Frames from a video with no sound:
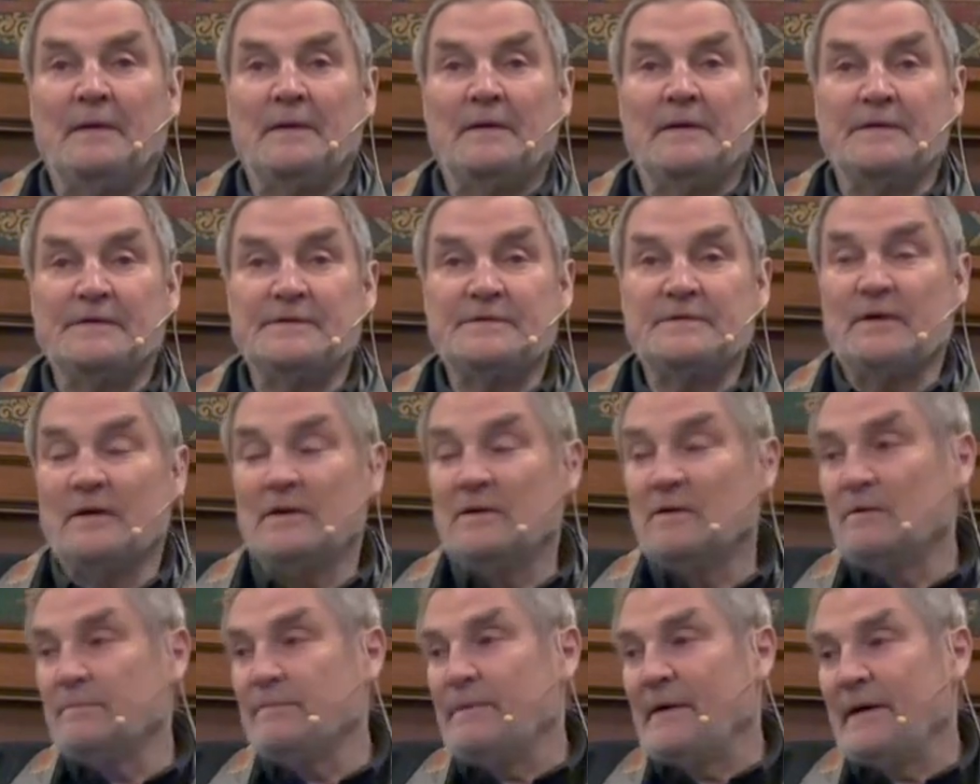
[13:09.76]
And so I
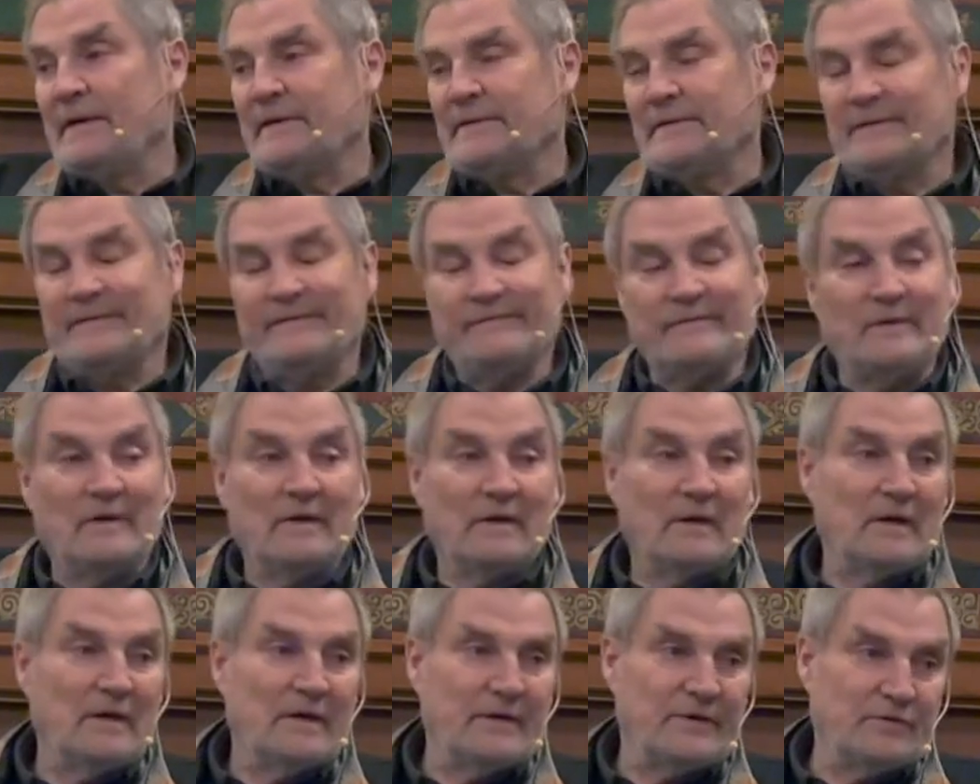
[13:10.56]
look back and I've got
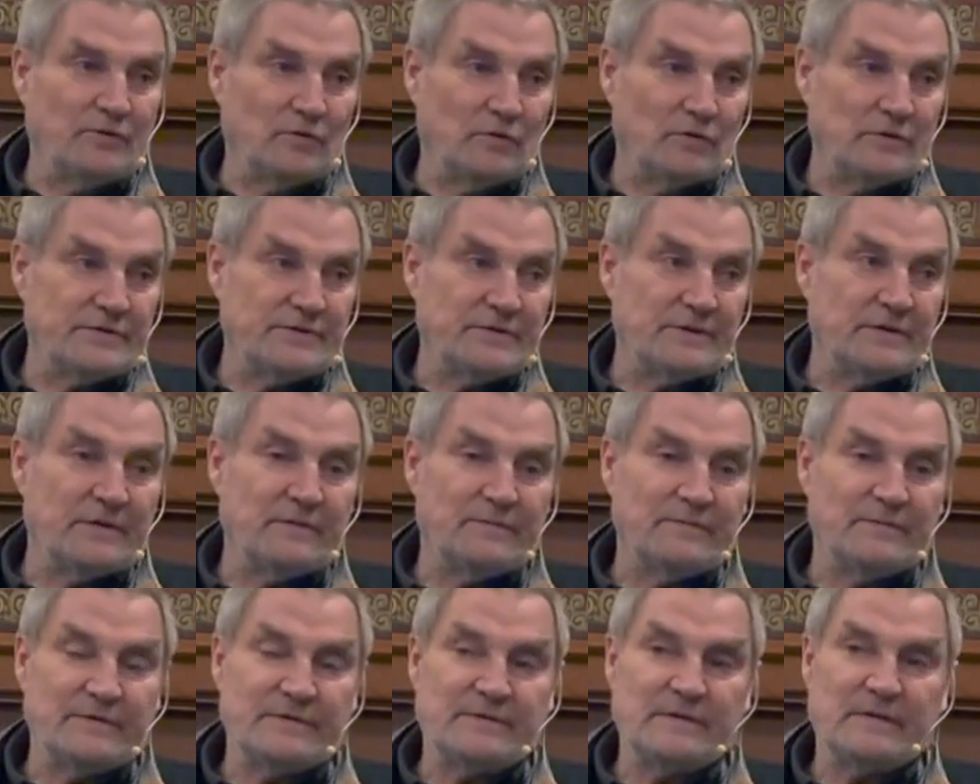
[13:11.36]
a lot of talks on
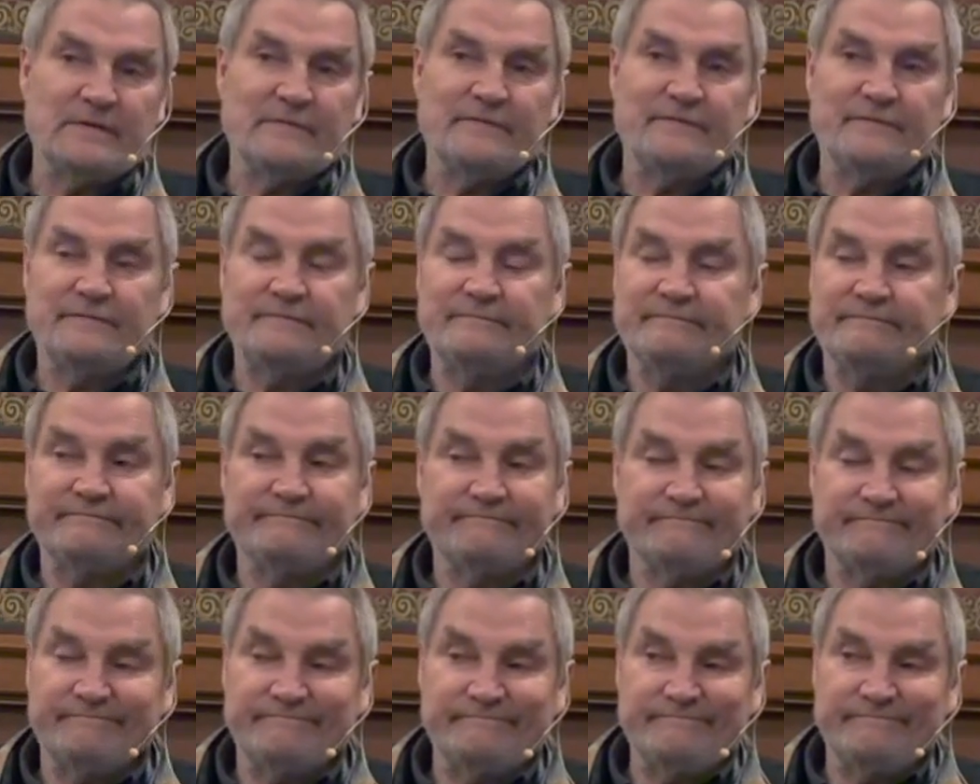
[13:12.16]
it, which I
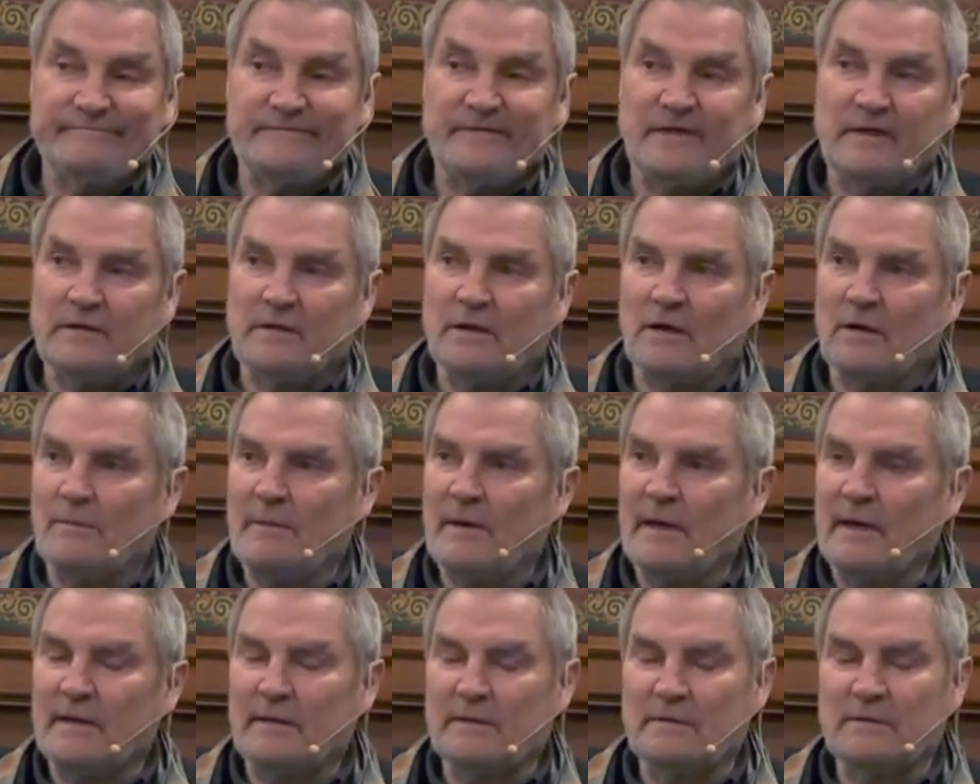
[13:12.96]
didn't go
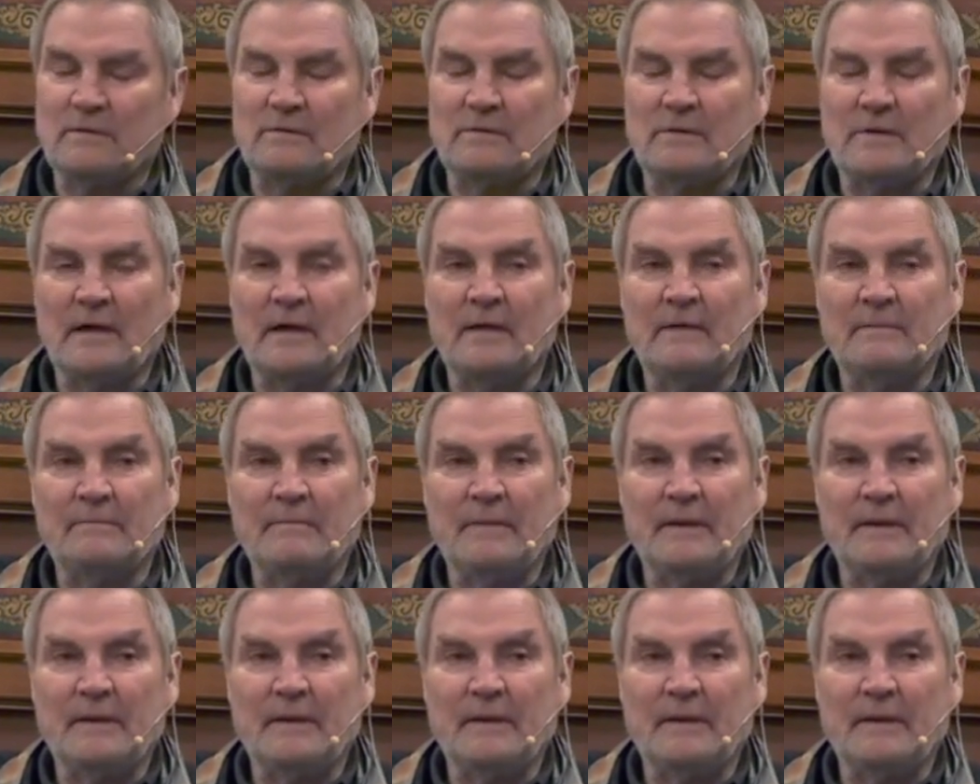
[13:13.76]
back and look at.